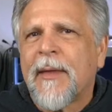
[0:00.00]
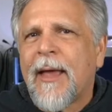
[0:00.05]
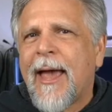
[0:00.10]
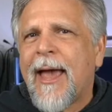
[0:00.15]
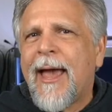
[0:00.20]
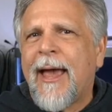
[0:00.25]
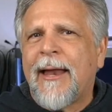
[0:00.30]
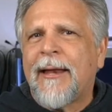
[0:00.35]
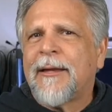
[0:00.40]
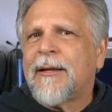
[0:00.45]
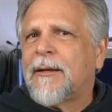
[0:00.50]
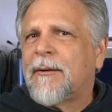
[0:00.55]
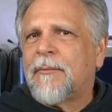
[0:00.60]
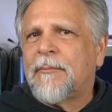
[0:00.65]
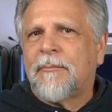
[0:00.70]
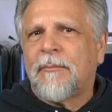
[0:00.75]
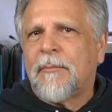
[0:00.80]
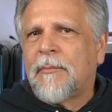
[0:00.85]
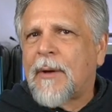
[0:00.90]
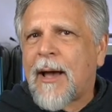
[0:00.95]
And
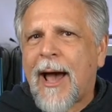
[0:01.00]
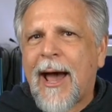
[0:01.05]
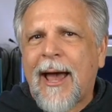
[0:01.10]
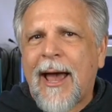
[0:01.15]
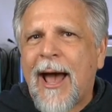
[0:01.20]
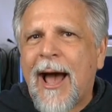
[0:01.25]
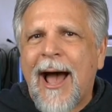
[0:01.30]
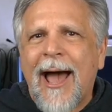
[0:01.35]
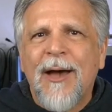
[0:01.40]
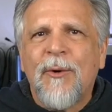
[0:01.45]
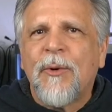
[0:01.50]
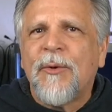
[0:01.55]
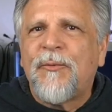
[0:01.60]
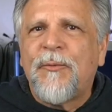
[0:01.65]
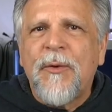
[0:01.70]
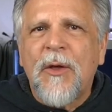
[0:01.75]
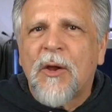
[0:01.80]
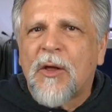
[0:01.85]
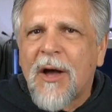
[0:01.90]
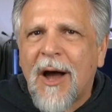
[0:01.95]
I, I would
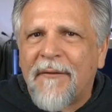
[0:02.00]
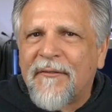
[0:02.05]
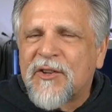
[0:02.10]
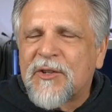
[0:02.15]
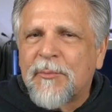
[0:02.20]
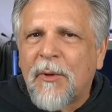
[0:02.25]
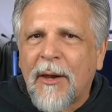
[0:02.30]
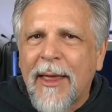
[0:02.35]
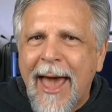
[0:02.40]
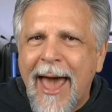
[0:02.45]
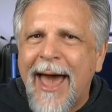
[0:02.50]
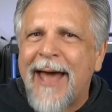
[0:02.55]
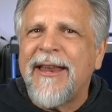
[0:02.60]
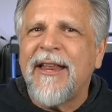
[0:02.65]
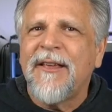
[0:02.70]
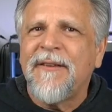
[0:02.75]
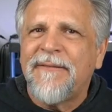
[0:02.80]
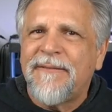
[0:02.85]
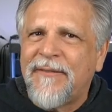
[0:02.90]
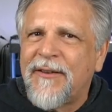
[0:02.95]
feel comfortable
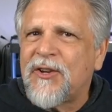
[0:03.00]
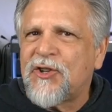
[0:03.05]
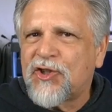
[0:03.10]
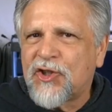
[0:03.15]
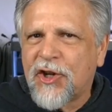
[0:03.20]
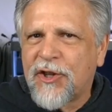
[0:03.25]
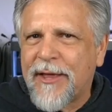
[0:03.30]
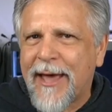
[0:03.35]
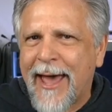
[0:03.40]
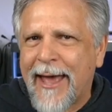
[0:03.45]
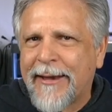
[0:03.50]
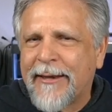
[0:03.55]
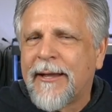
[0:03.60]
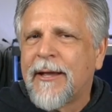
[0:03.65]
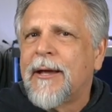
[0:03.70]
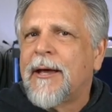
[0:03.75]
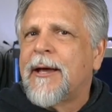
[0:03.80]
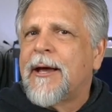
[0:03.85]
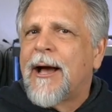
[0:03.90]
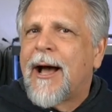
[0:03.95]
adding fish to that
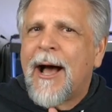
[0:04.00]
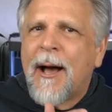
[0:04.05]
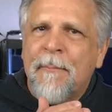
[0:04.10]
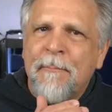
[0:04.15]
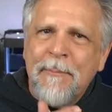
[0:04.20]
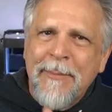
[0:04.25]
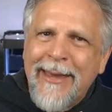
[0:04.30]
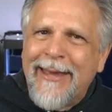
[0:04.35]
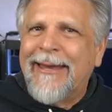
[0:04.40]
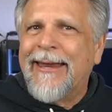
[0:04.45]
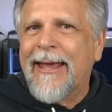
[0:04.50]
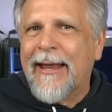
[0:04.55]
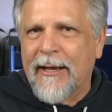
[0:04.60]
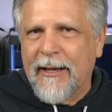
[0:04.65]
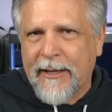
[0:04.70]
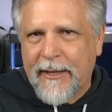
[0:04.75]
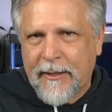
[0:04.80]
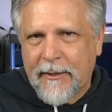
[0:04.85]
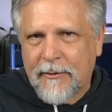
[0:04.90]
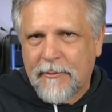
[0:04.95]

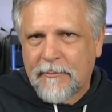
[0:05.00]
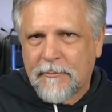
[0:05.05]
immediately.